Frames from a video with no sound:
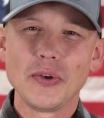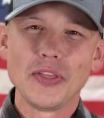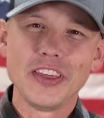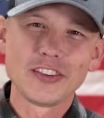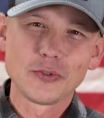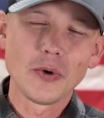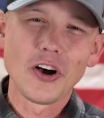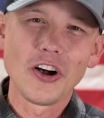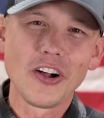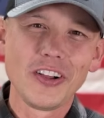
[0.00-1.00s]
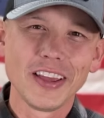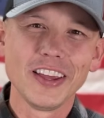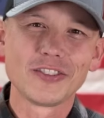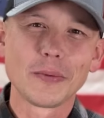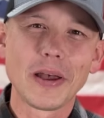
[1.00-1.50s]
This wall
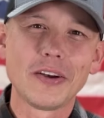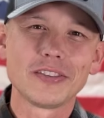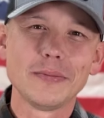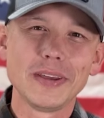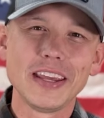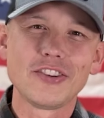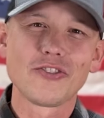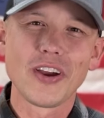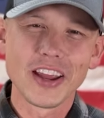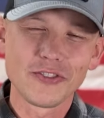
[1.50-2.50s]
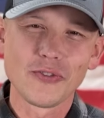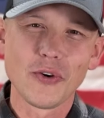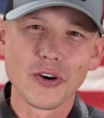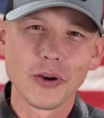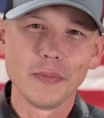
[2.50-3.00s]
is about to be
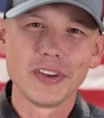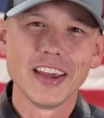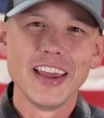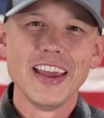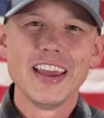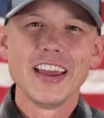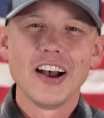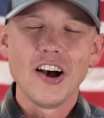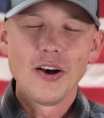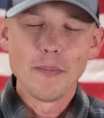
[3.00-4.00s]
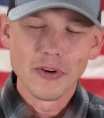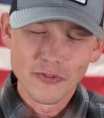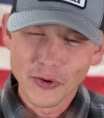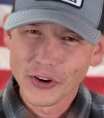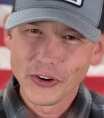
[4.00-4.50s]
transformed
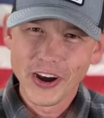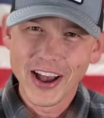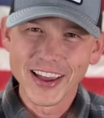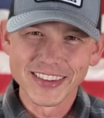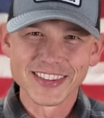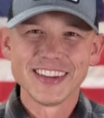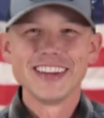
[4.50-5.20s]
before your eyes.